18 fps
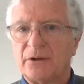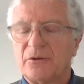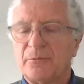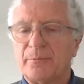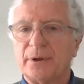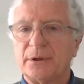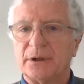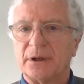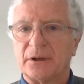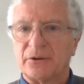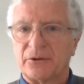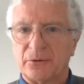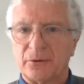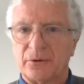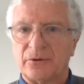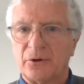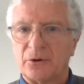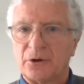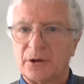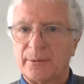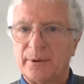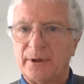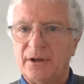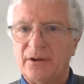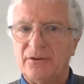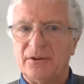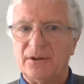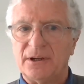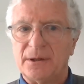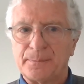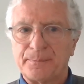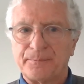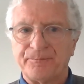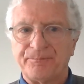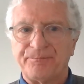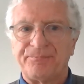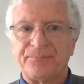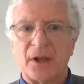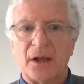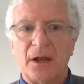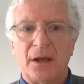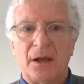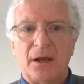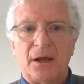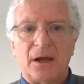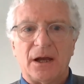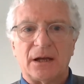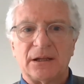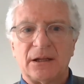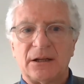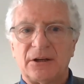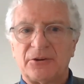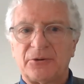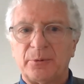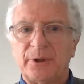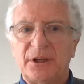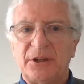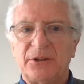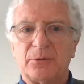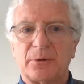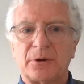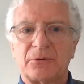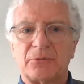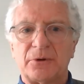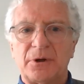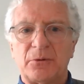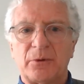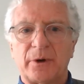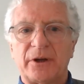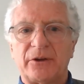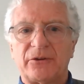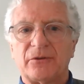of buildings, so it's not going to be easy. And last, we need to agree ways